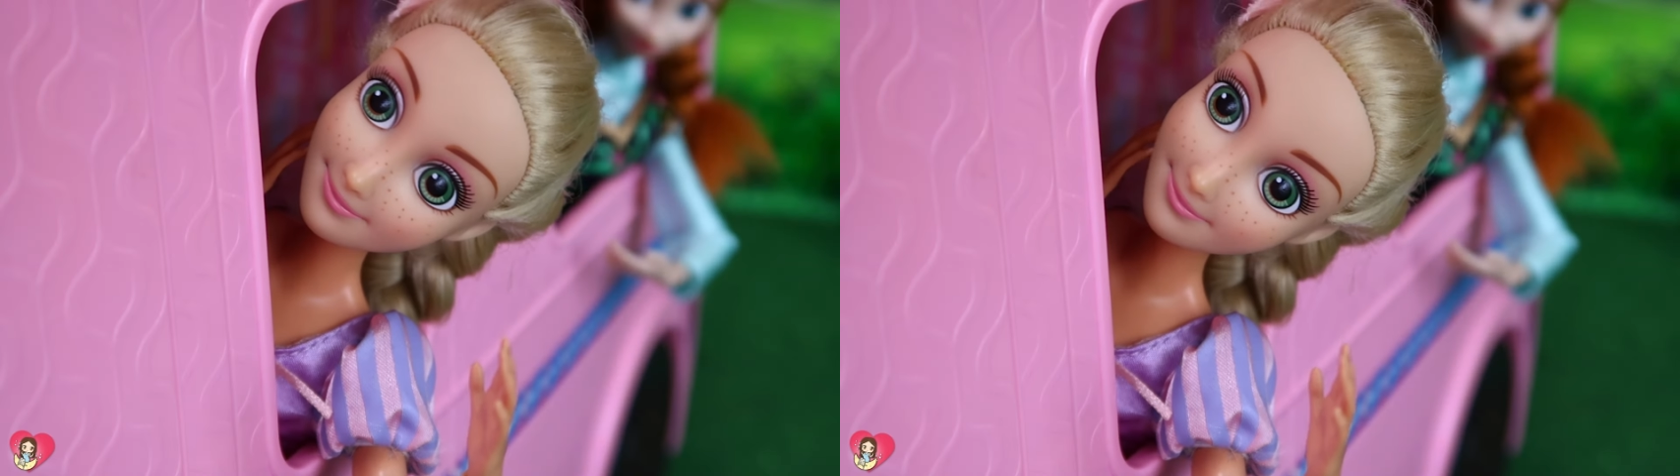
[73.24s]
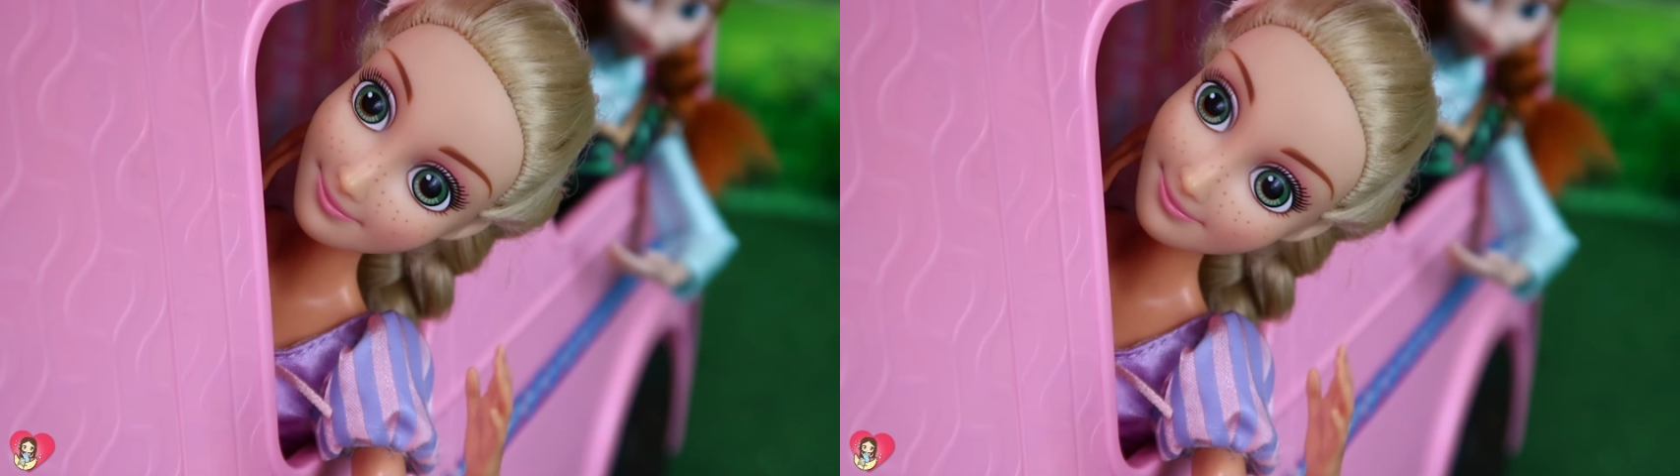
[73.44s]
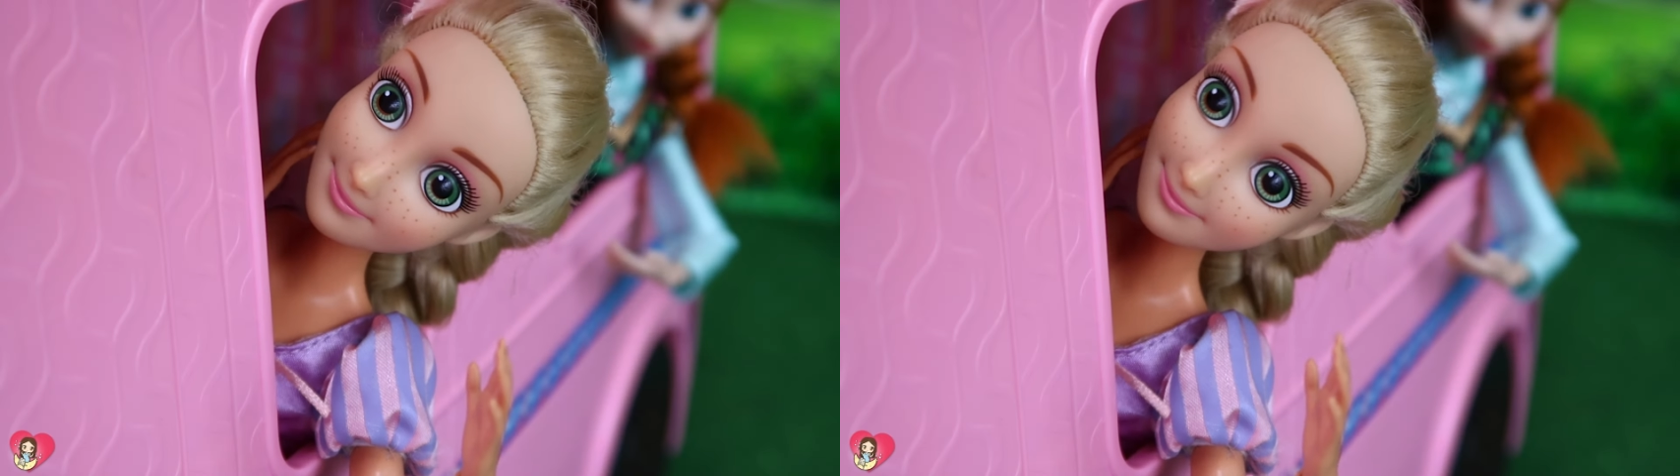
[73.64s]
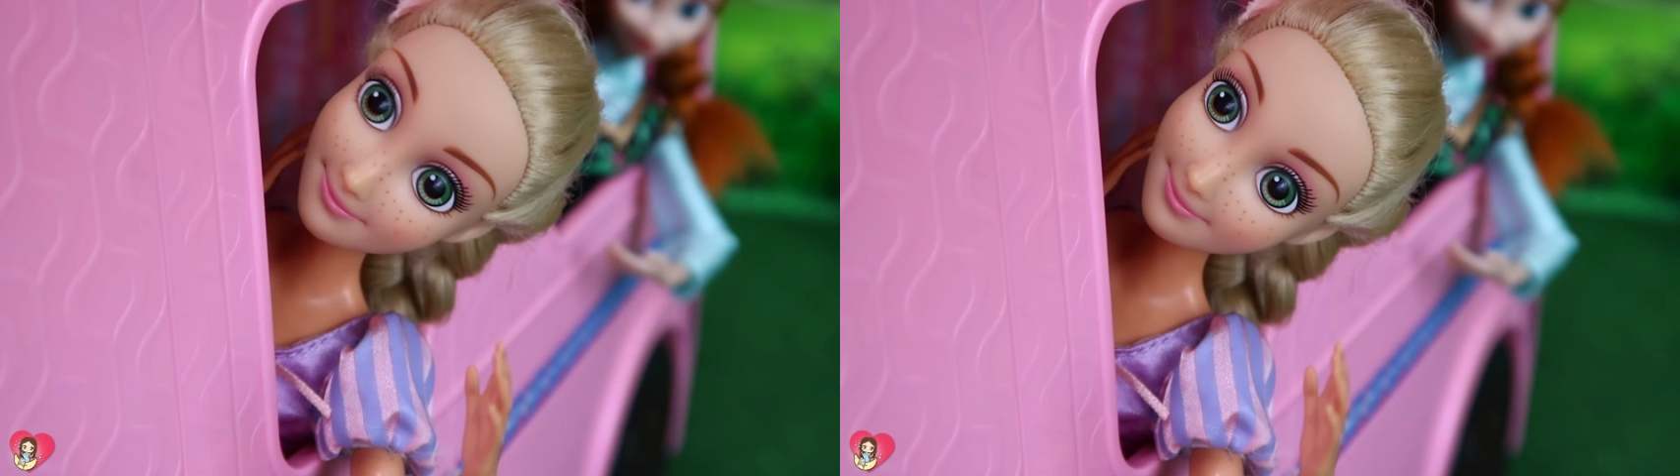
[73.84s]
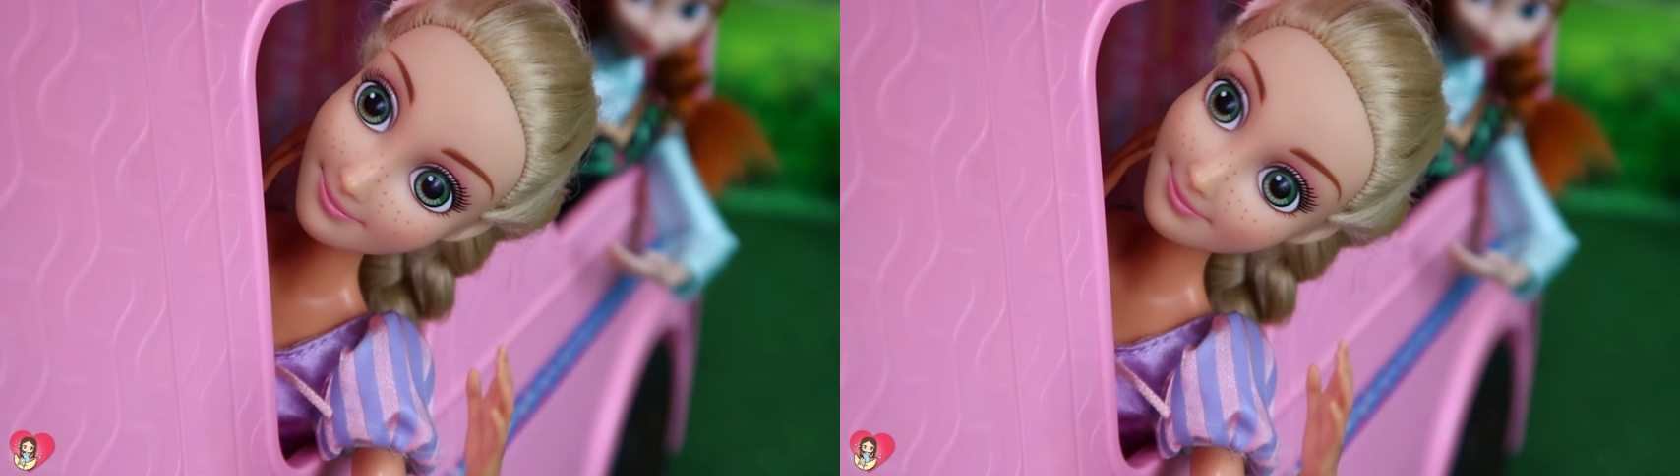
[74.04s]
That's
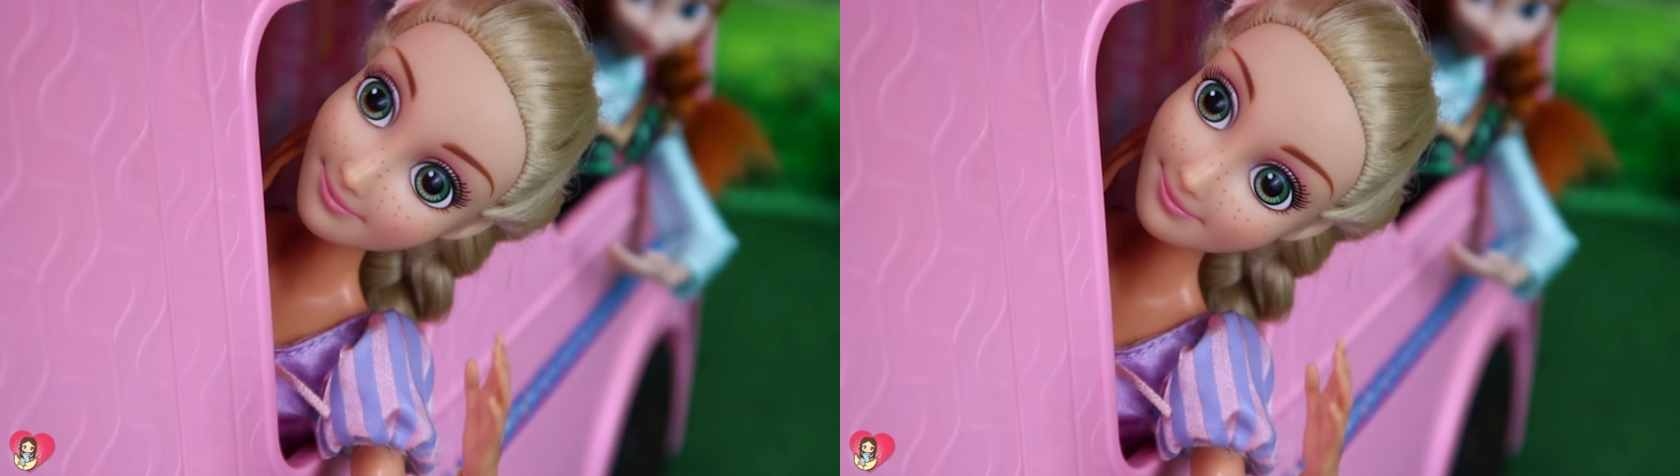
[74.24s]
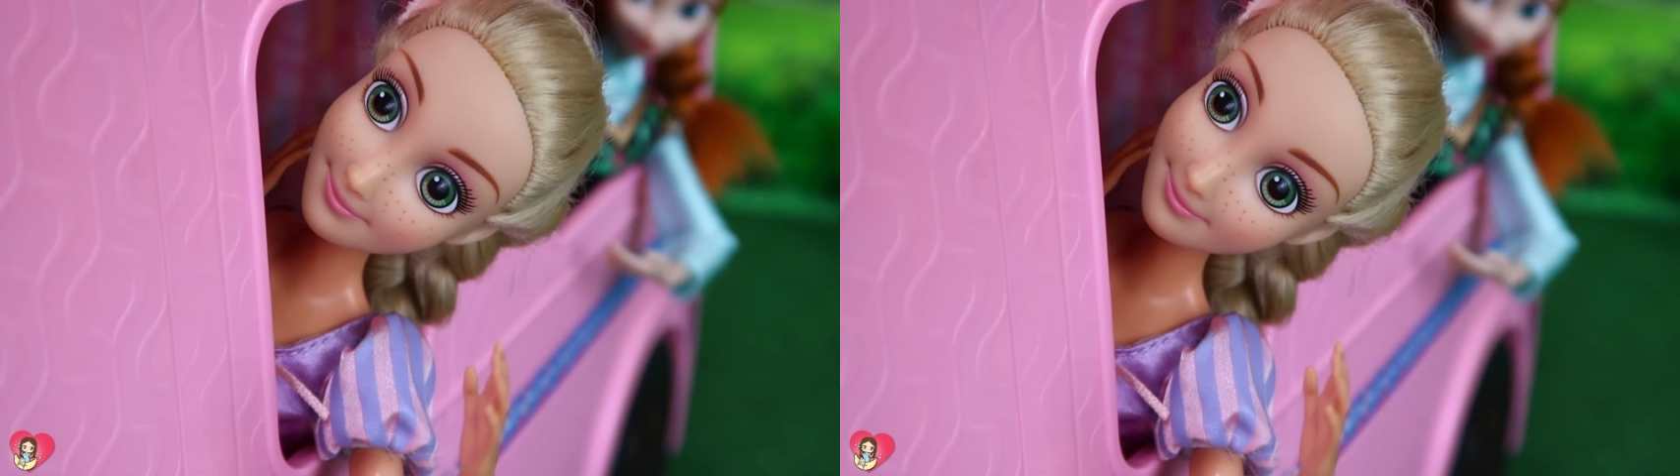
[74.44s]
insane.